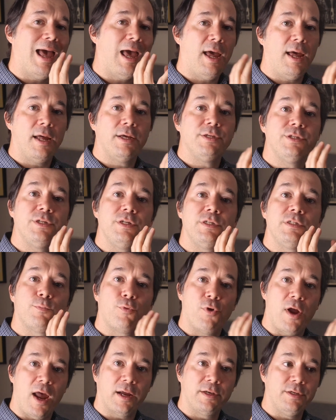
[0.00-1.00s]
as it is
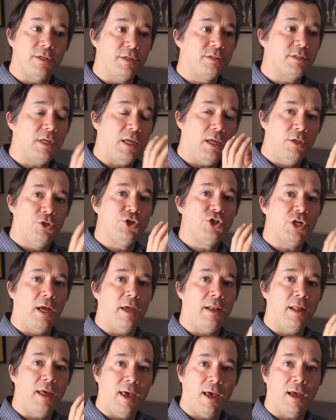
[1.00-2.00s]
practiced in
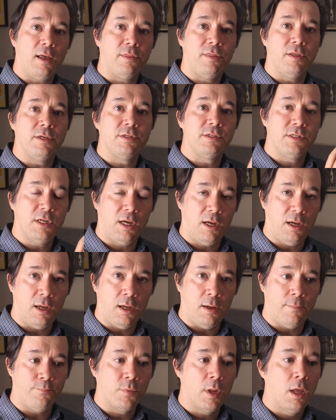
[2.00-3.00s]
China at this
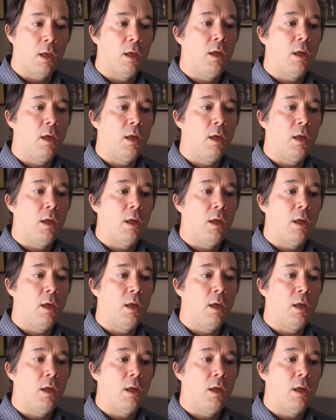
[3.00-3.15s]
time